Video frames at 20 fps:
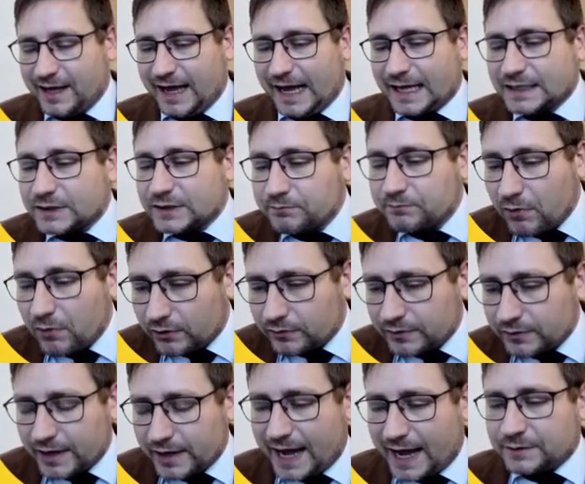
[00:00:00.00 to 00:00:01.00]
and
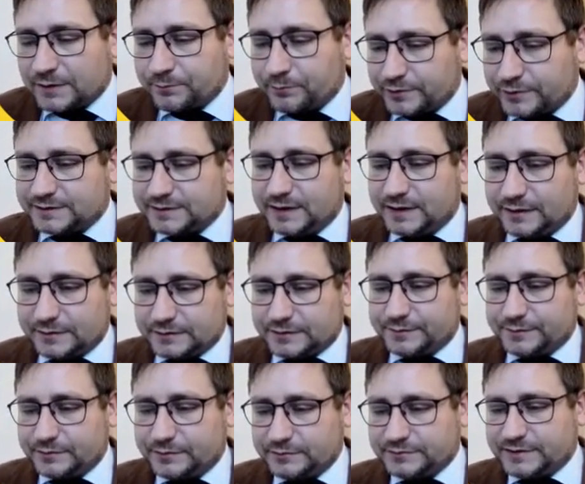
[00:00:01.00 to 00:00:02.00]
more
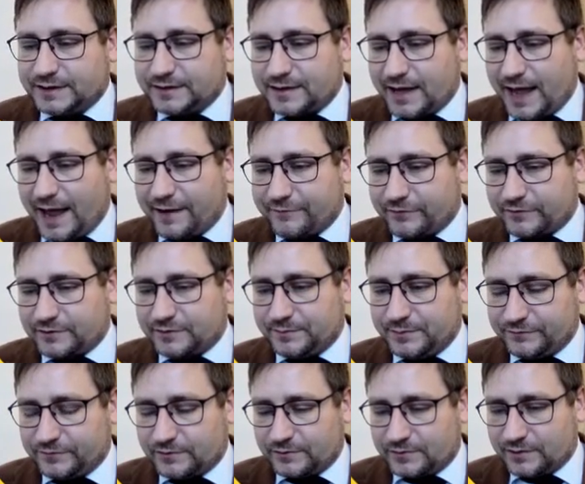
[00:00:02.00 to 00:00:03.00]
unpredictable than ever
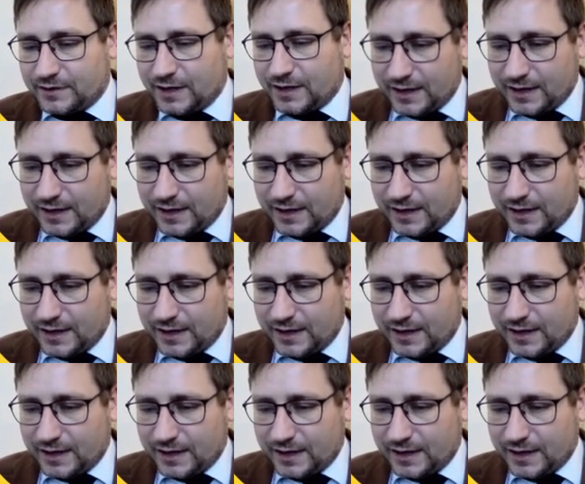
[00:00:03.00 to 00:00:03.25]
before.